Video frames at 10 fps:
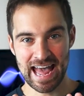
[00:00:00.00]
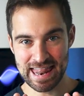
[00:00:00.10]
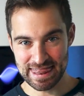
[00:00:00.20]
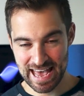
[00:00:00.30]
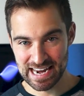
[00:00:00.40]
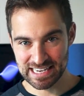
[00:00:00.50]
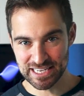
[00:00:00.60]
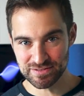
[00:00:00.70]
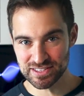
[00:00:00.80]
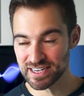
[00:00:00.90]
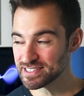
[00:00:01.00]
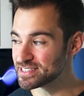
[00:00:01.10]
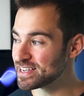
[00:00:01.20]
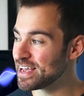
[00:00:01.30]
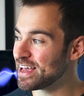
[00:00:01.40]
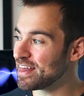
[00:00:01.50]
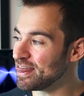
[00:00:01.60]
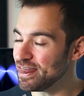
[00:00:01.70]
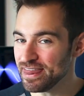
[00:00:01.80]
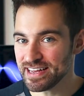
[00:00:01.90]
And that gives us
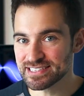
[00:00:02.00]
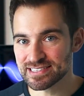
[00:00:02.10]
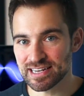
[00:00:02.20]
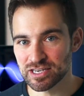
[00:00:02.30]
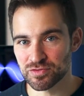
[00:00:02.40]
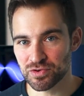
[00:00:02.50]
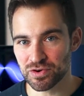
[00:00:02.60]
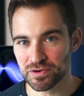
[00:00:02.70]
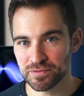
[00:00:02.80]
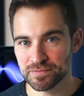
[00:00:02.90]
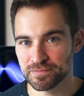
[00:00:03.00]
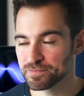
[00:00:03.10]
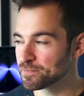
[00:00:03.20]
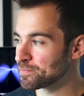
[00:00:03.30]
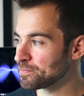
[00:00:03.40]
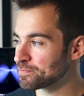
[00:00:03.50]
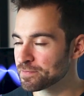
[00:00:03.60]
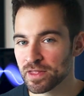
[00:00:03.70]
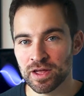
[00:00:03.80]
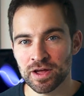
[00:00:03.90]
this integral.
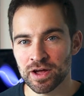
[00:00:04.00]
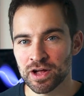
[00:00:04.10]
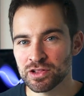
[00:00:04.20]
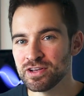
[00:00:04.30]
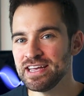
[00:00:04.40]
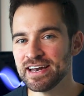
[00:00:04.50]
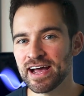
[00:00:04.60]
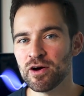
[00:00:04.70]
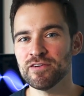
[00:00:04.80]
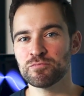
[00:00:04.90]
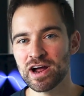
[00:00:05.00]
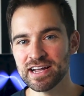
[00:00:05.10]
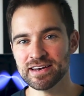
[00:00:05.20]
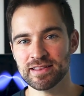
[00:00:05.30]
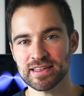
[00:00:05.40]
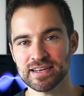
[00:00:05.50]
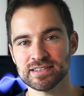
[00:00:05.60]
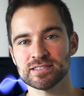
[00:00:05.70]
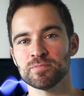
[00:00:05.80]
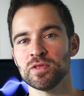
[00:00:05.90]
Looking at how I've bracketed
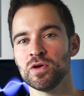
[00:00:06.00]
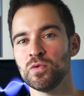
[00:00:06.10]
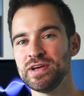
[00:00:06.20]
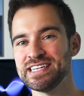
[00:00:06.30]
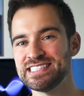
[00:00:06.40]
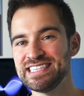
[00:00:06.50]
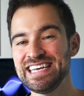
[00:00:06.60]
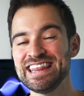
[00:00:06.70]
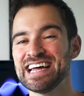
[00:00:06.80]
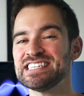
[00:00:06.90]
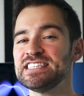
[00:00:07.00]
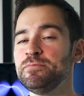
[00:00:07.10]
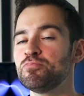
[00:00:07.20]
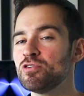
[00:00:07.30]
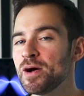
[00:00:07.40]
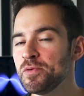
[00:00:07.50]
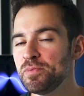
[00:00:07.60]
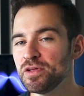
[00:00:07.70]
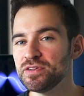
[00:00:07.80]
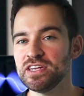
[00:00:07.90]
things, we can see that it's the
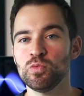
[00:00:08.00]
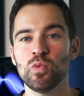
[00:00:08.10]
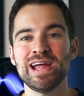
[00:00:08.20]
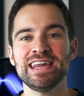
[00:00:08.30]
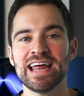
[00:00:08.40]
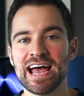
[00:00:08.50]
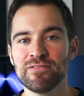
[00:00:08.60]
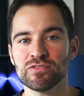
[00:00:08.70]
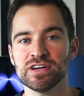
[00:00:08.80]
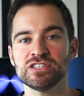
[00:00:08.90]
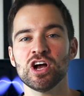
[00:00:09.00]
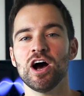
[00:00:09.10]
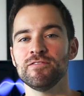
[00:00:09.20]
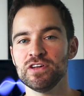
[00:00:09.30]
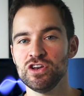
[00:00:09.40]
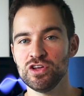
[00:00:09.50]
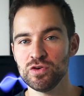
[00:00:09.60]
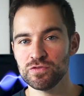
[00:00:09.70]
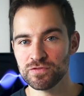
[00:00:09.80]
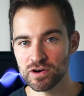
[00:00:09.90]
probability weighted average of a
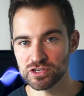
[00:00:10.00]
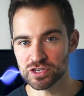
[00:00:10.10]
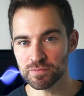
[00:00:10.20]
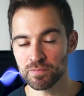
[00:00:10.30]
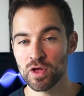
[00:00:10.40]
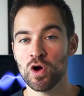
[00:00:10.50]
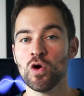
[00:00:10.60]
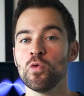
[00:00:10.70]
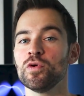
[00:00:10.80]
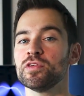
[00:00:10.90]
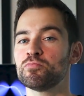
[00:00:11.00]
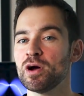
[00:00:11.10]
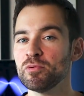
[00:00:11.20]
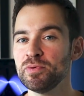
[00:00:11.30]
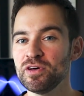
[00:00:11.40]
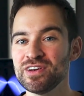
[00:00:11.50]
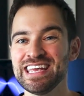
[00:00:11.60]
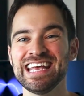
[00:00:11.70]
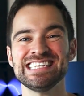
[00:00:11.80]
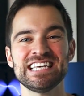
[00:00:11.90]
new function, where the
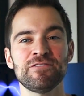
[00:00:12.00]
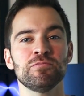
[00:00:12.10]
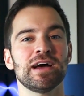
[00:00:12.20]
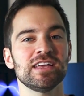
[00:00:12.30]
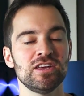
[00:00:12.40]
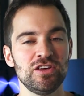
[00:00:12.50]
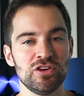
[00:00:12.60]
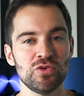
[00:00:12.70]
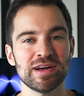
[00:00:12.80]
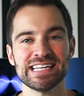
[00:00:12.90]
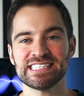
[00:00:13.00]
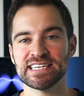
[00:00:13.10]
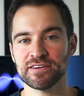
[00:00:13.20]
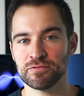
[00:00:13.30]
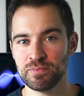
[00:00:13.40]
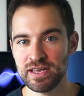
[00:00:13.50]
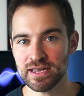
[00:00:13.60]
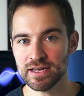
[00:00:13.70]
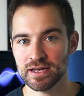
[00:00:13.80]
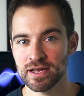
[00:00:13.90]
probability is given by q instead of
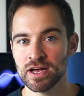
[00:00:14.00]
p.